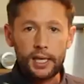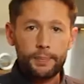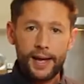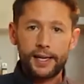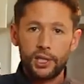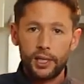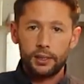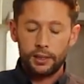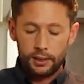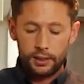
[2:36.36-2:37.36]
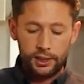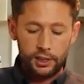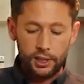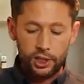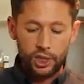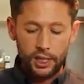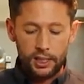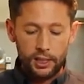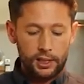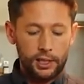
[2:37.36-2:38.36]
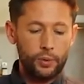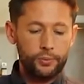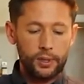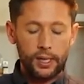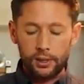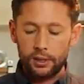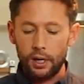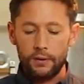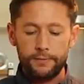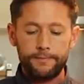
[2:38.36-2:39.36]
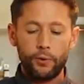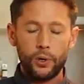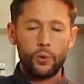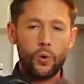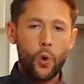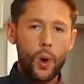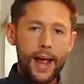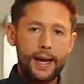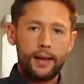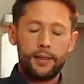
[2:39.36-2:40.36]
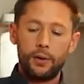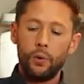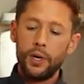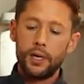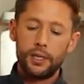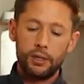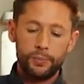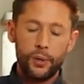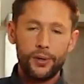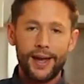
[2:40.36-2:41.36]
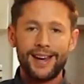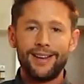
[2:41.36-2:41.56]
in the packaging. This is the genius little product, no foil or anything. All you're going to do is put that in